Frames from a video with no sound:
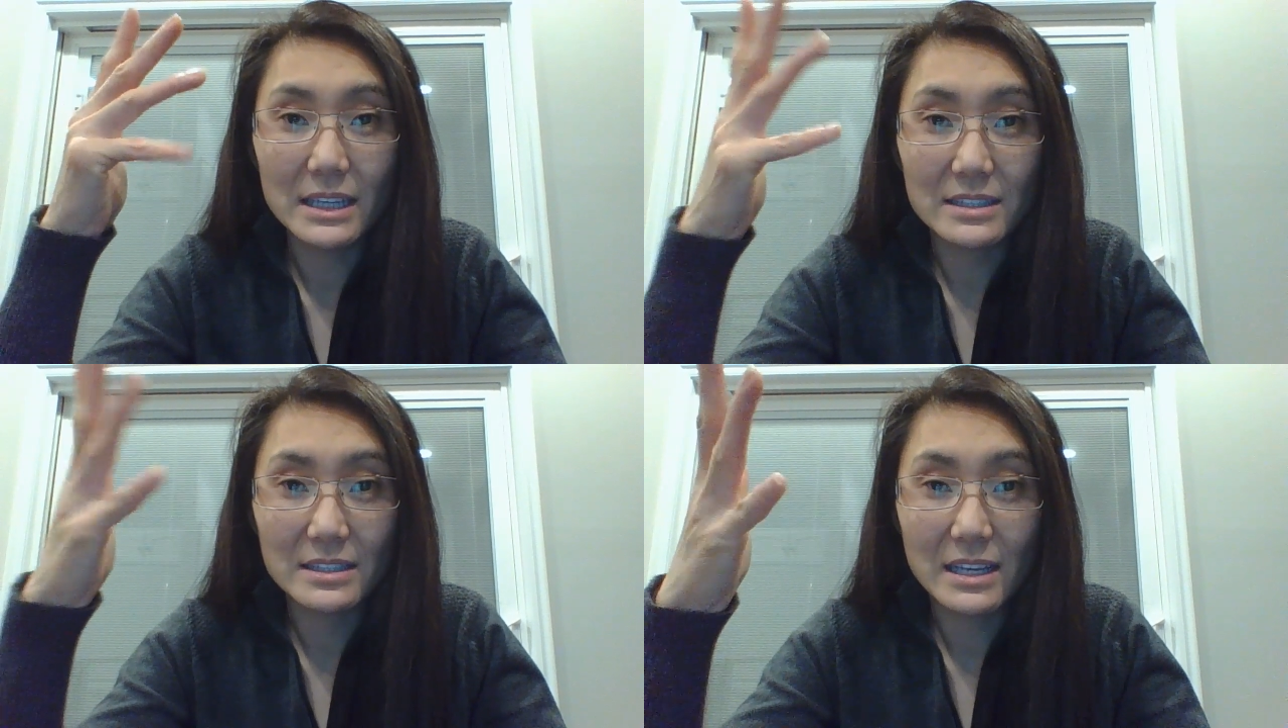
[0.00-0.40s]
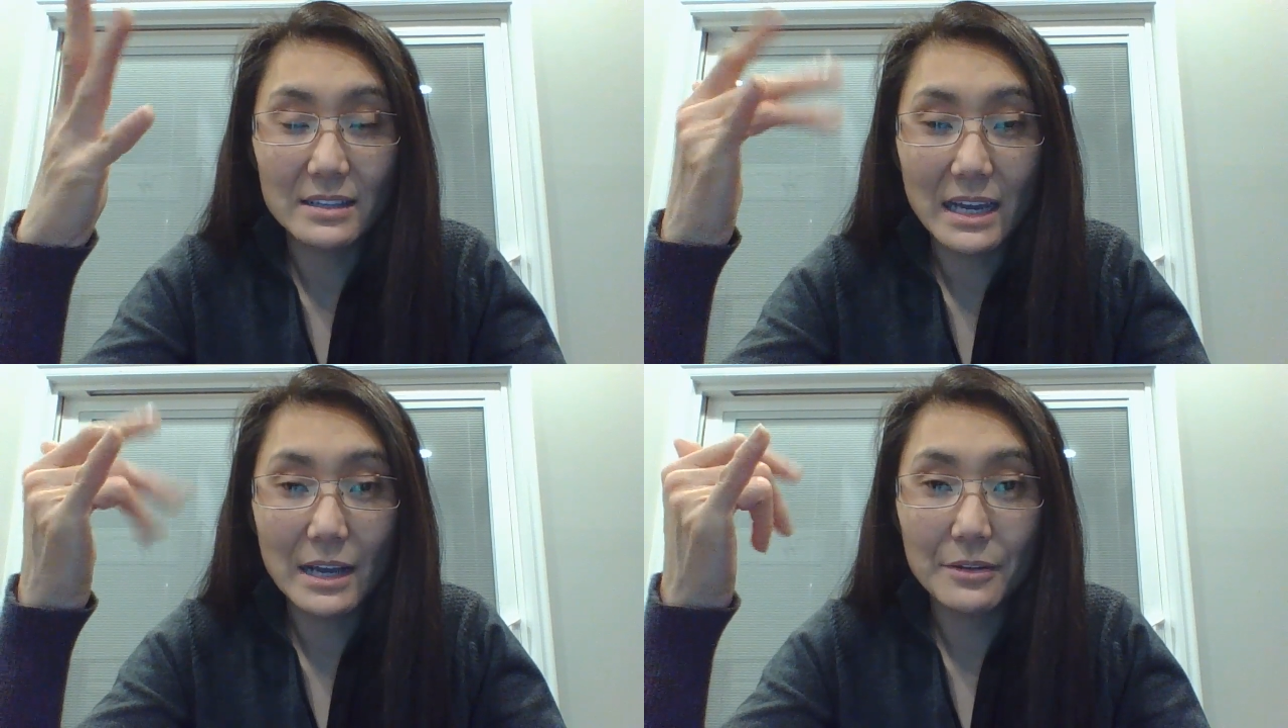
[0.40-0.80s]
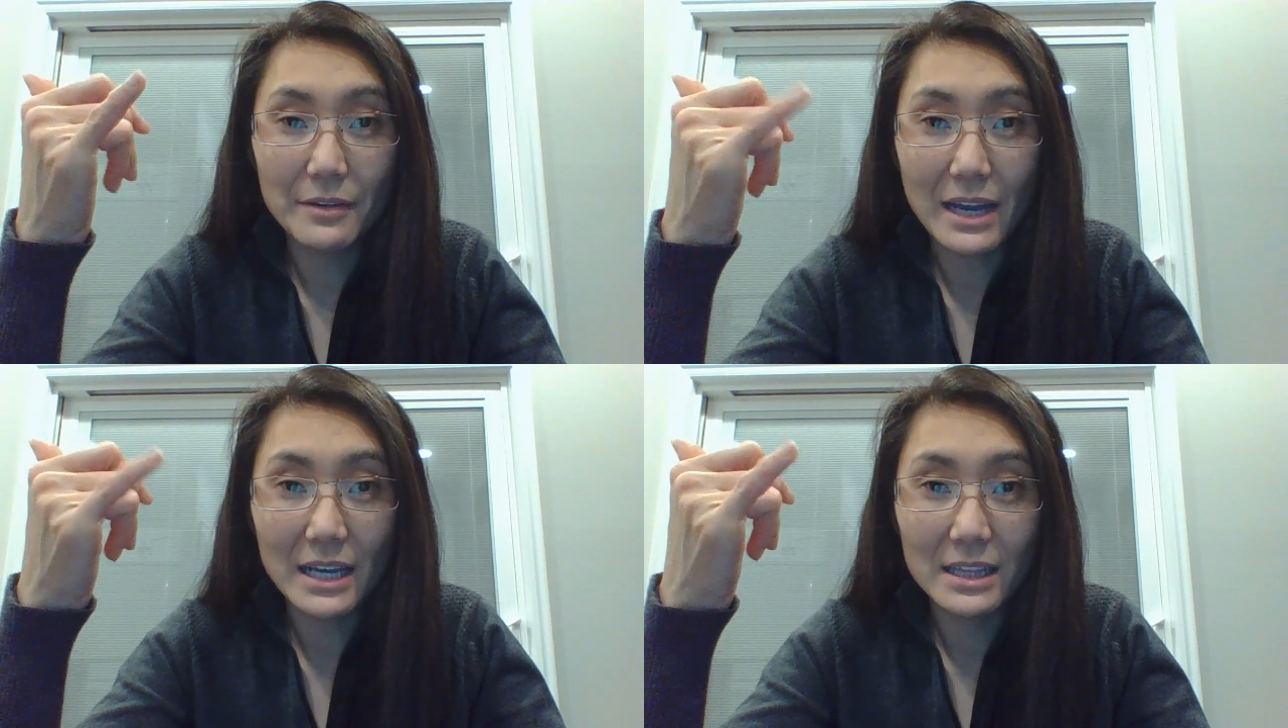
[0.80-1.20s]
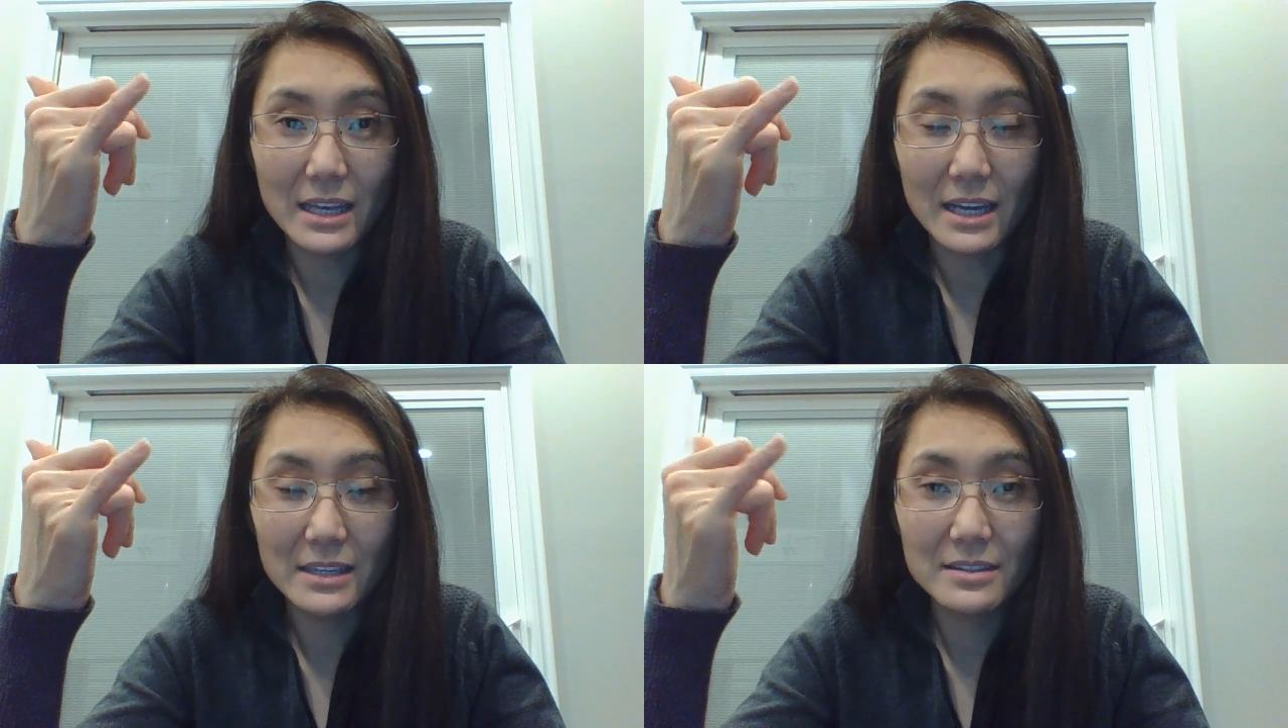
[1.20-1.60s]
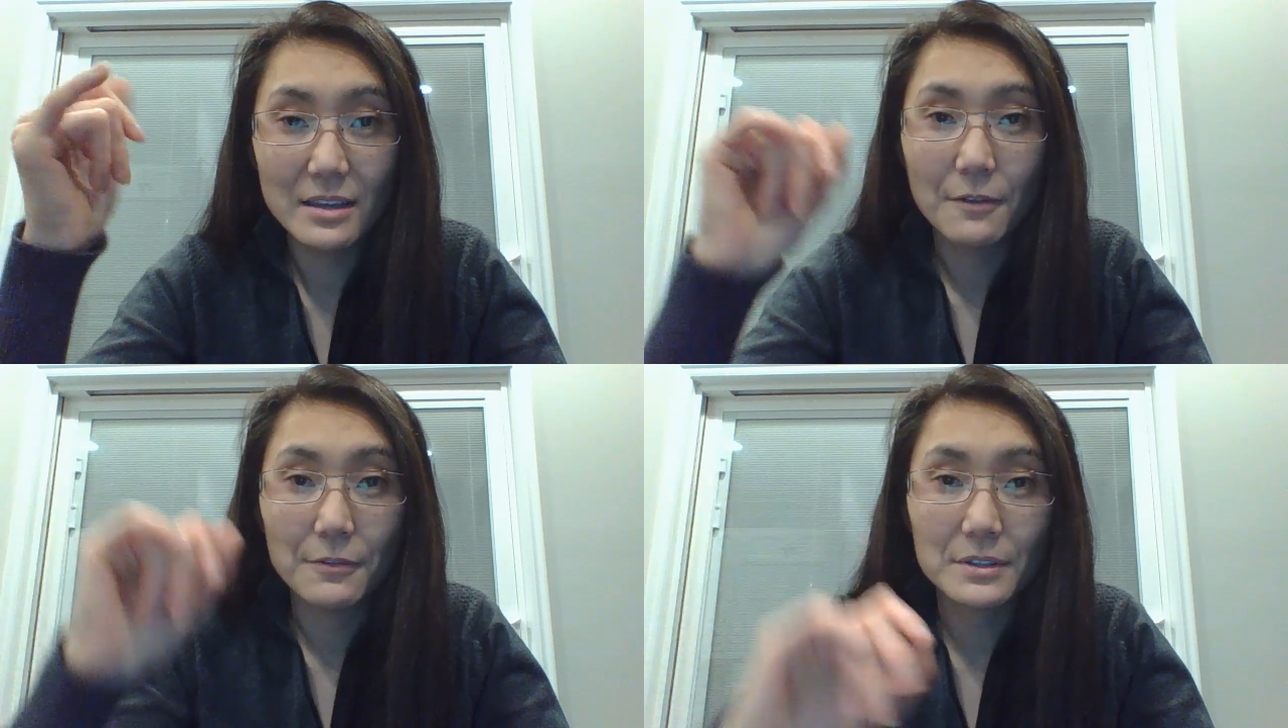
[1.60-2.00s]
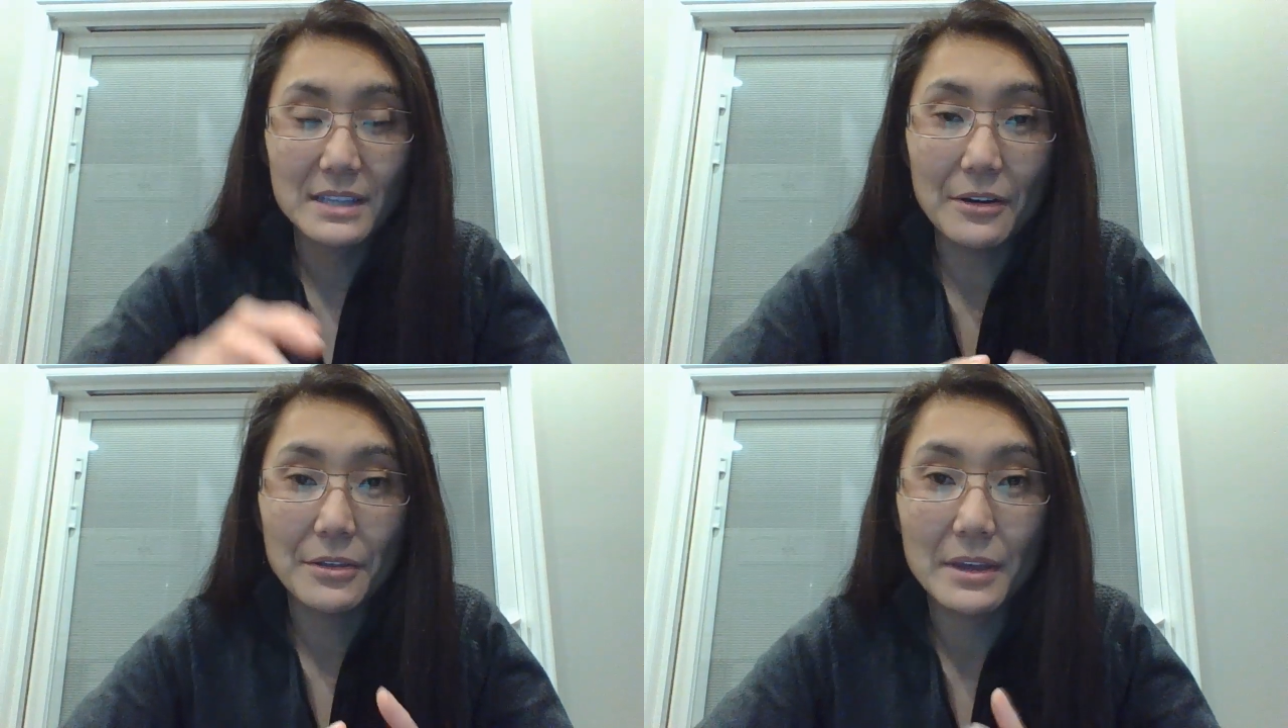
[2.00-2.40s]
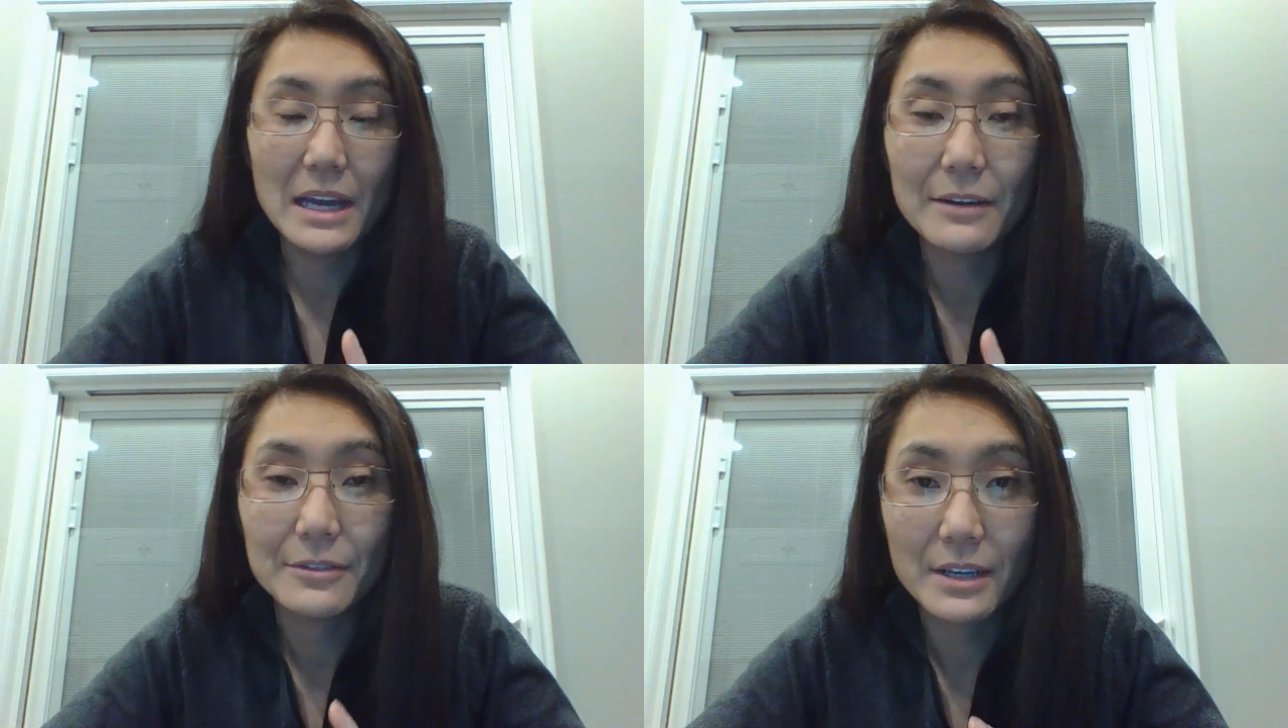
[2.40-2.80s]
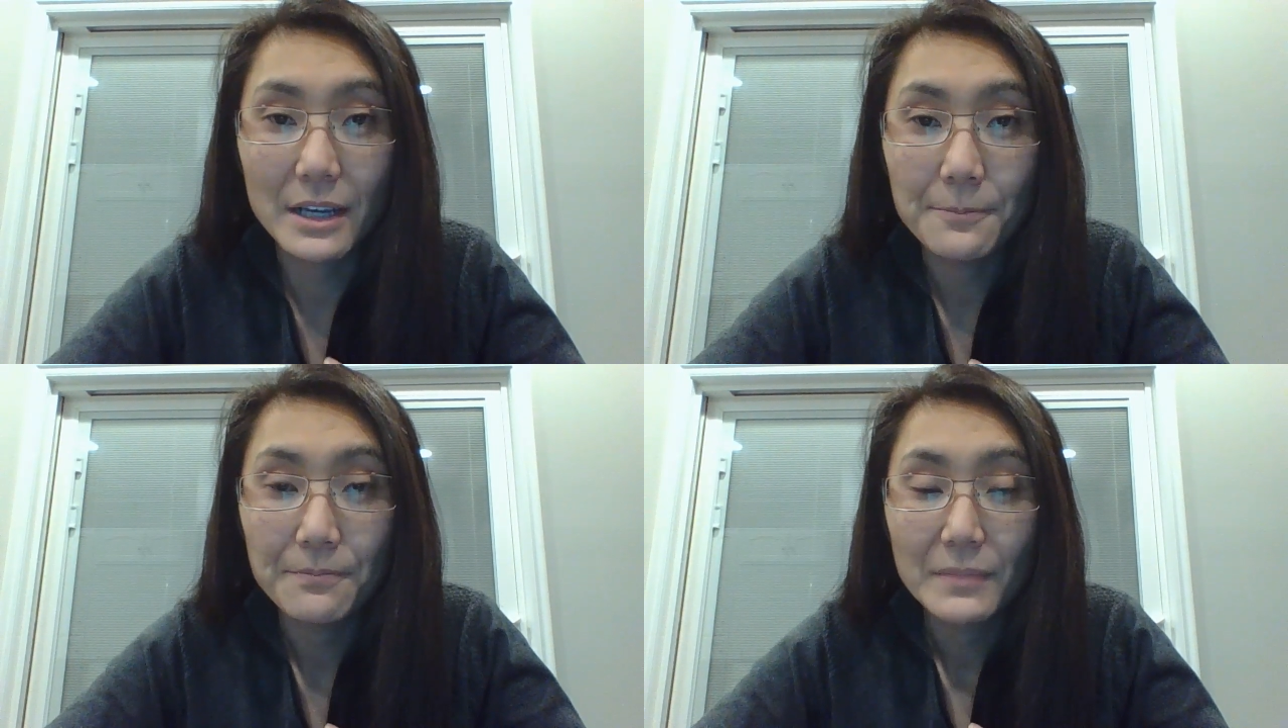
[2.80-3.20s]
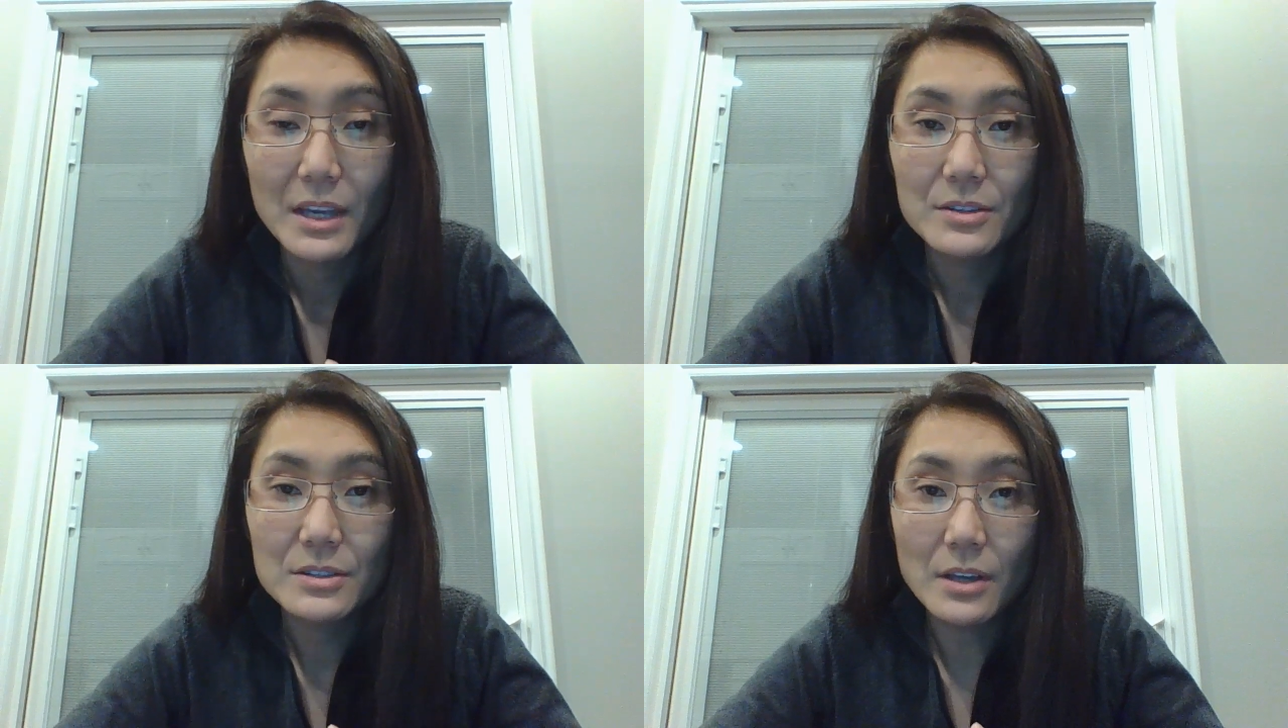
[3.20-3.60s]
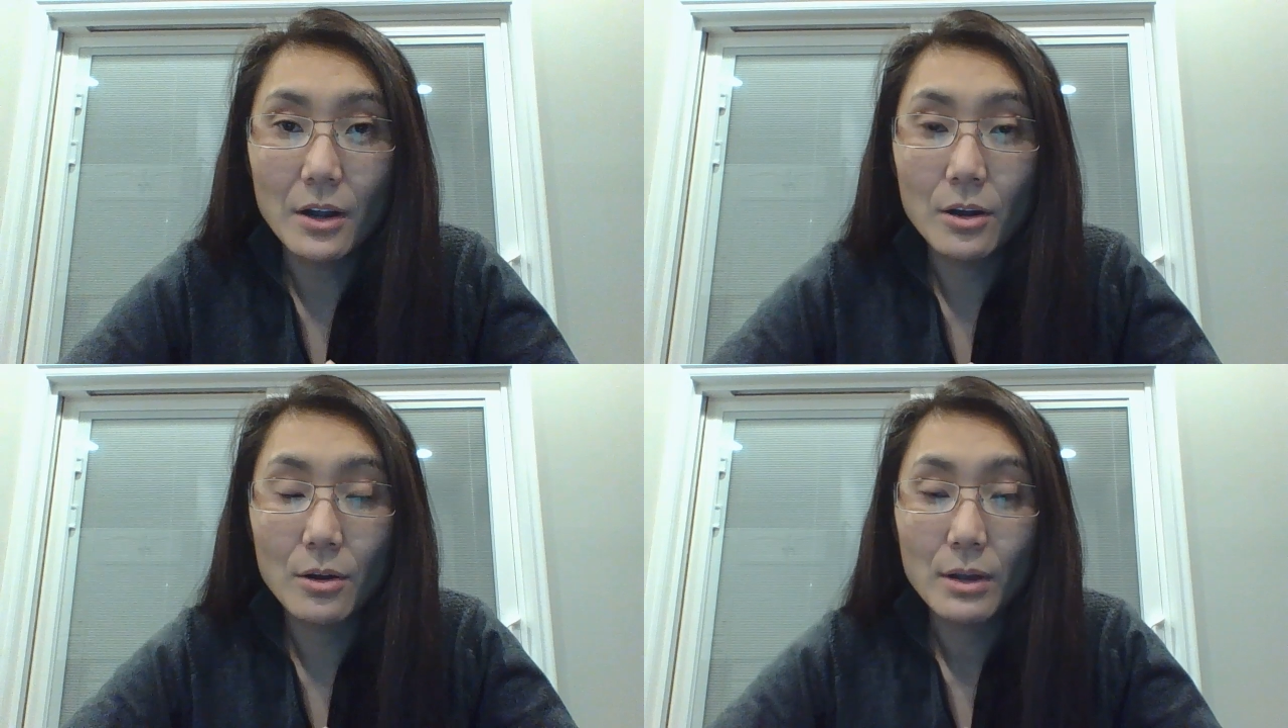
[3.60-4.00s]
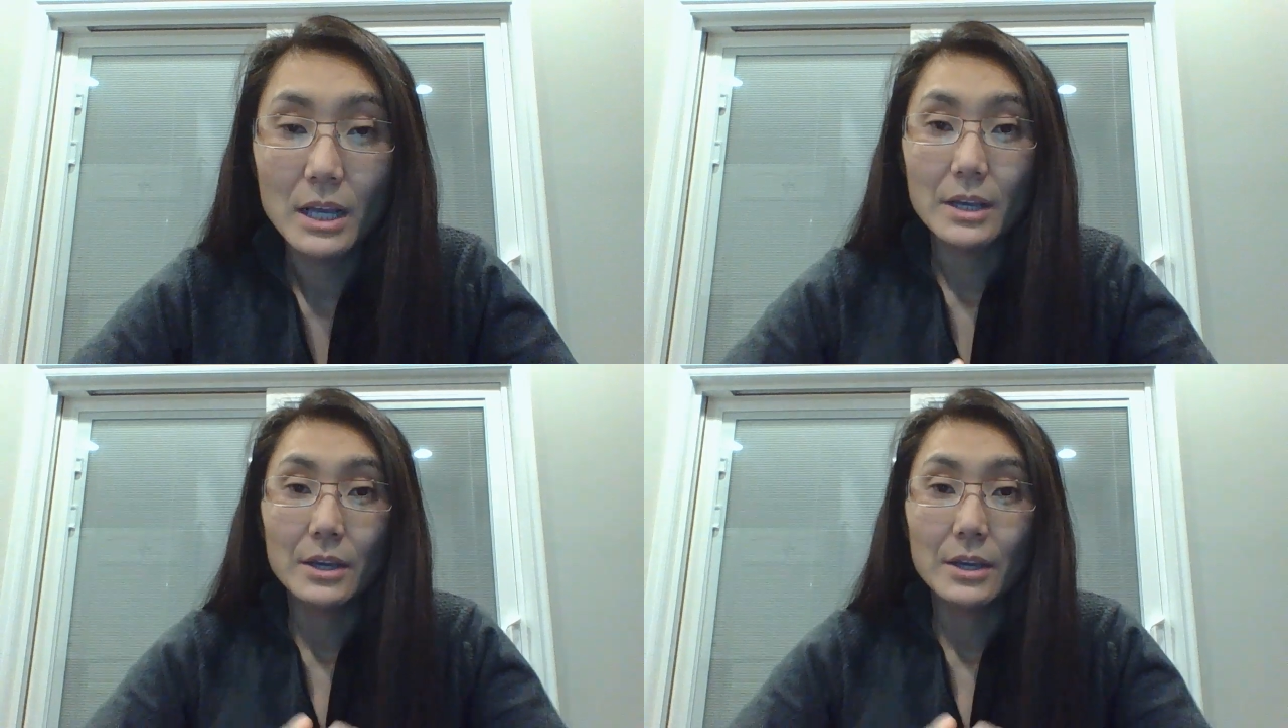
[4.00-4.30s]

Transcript: and now they've added the S for South Africa. So